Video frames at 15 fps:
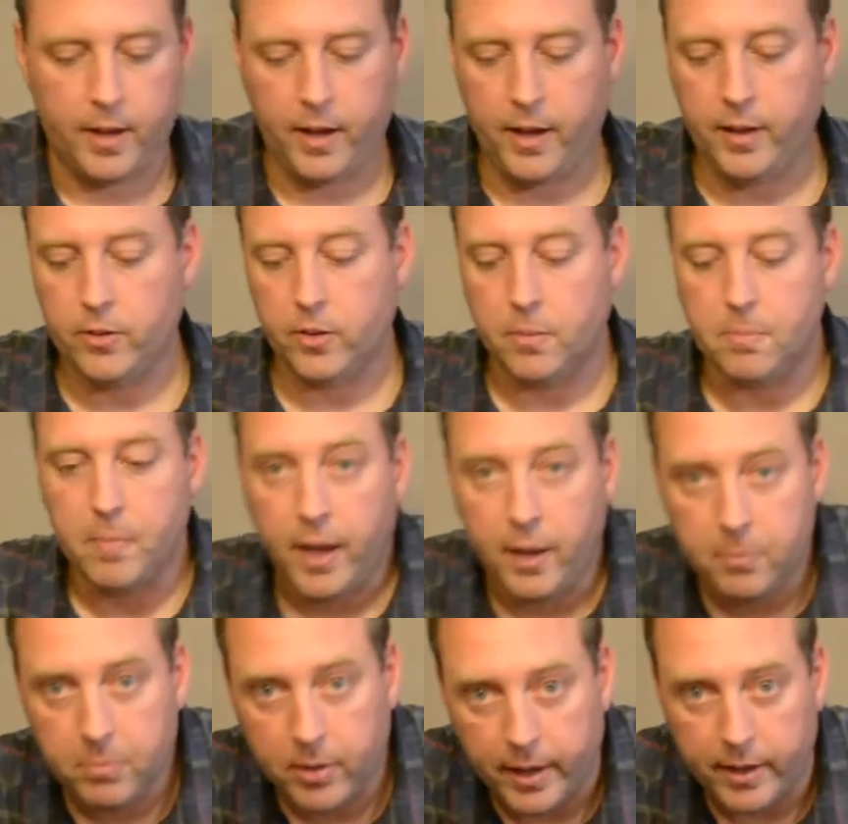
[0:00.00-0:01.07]
In your
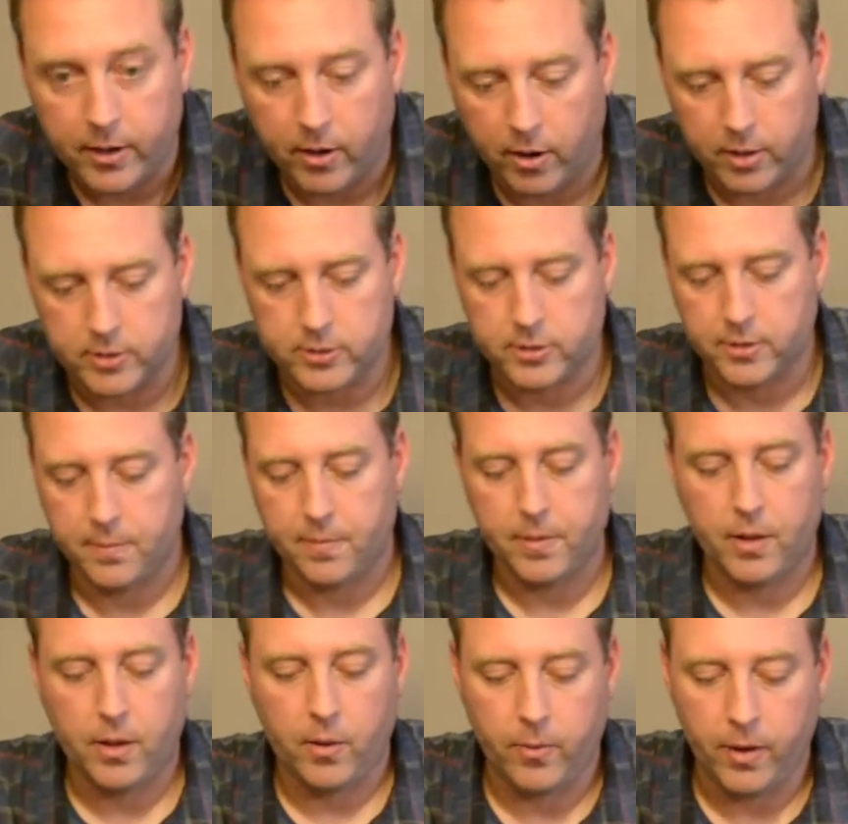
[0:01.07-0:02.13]
main playing cards,
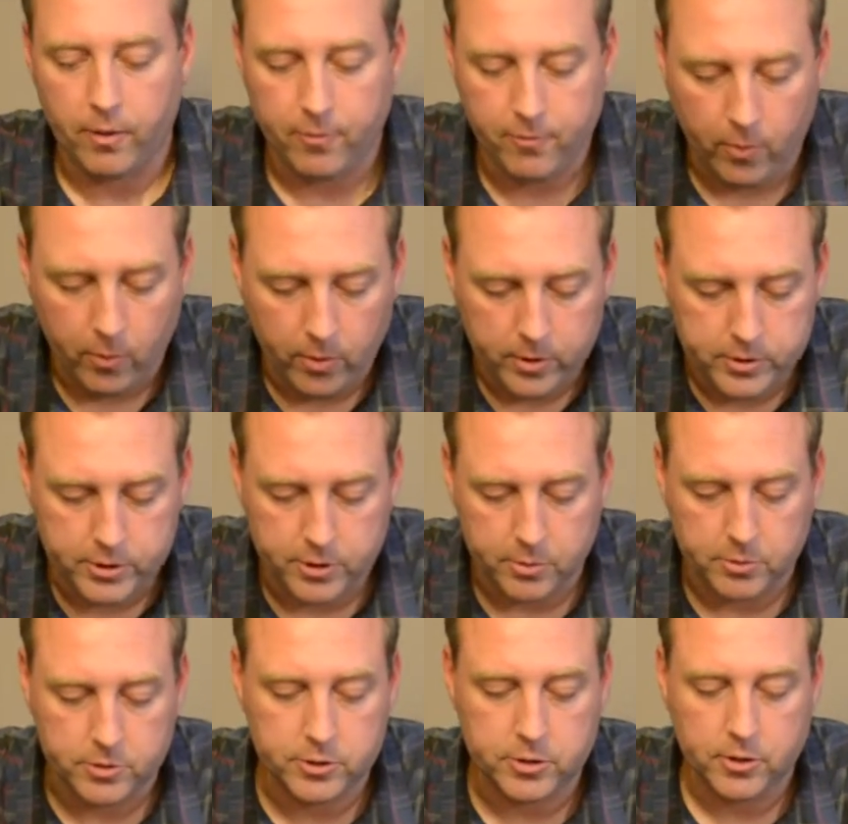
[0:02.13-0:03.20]
we have 4
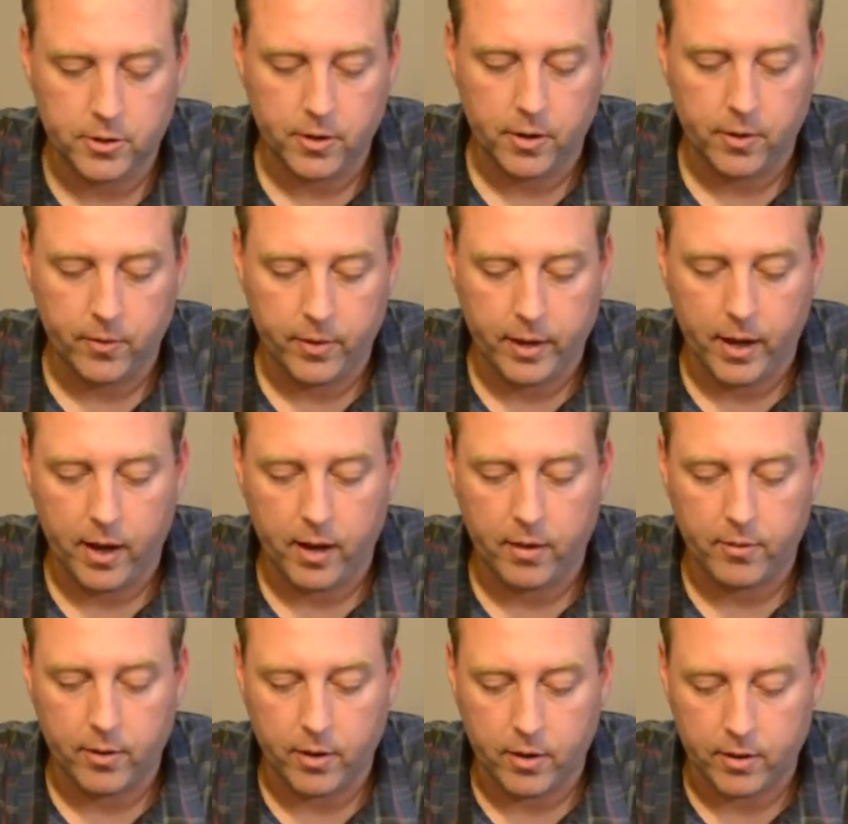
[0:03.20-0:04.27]
suits. We
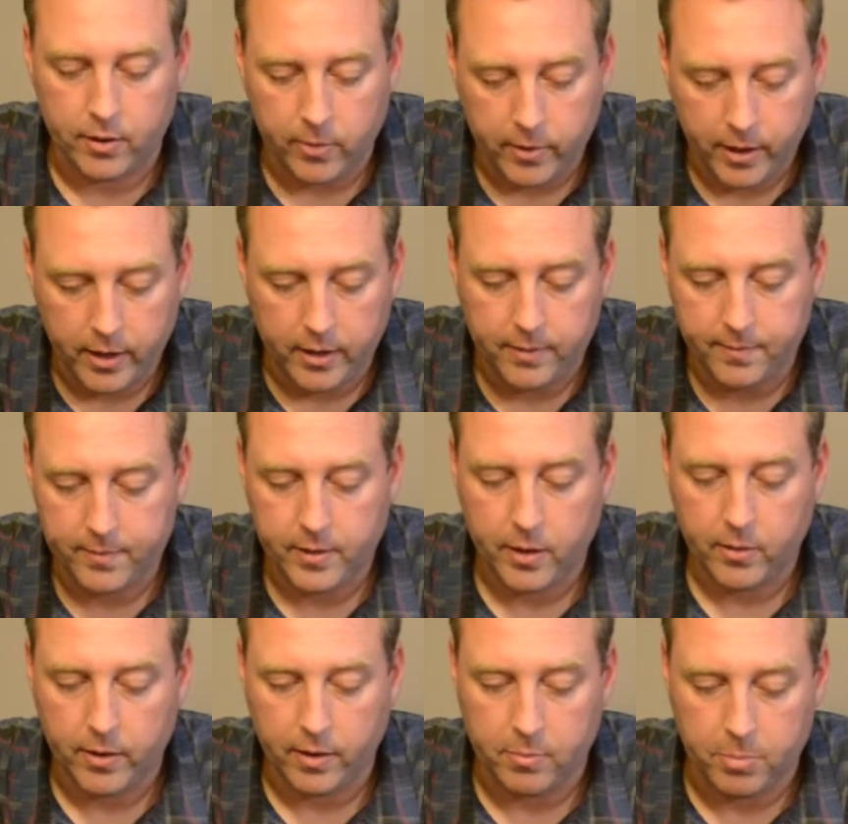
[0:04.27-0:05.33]
have green,
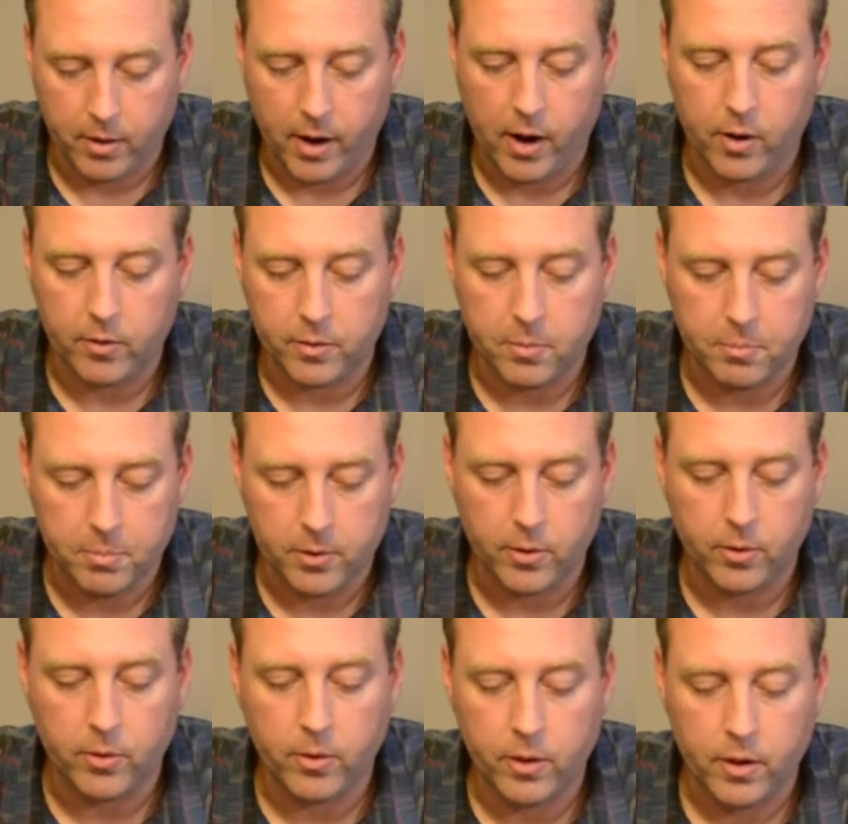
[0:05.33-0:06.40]
we have brown,
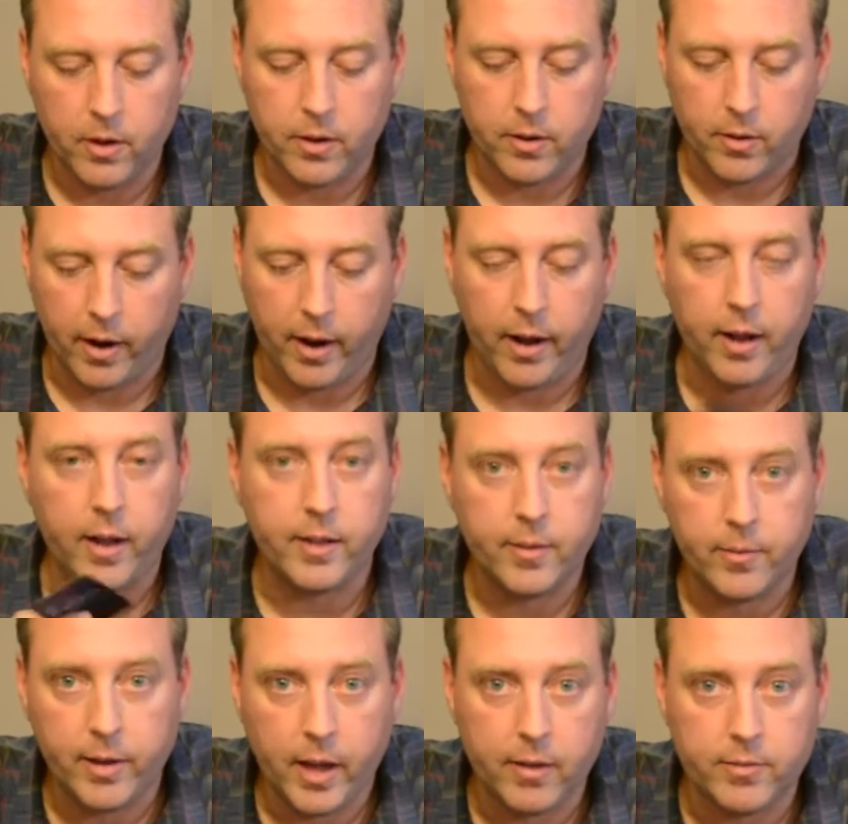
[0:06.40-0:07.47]
blue, gray, and then
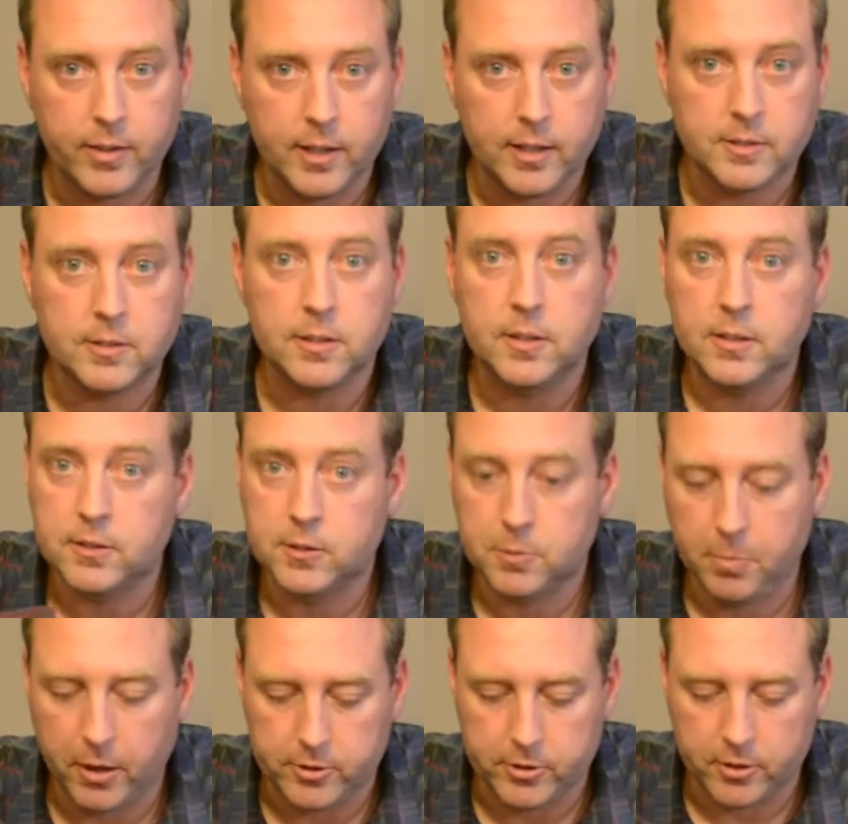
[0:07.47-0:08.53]
we have these
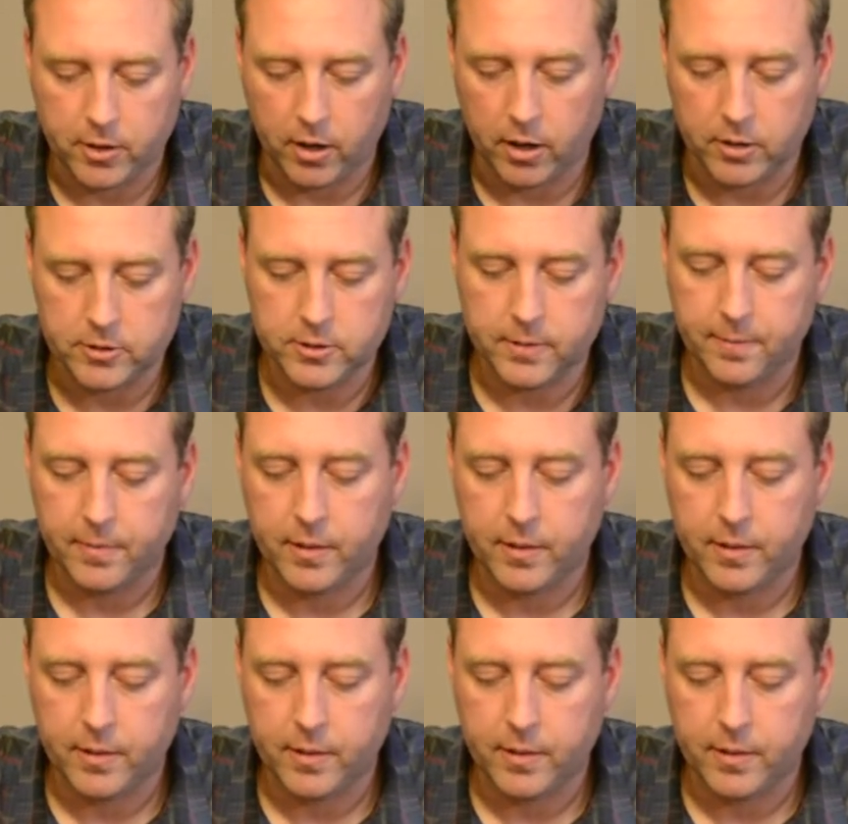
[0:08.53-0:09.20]
special cards.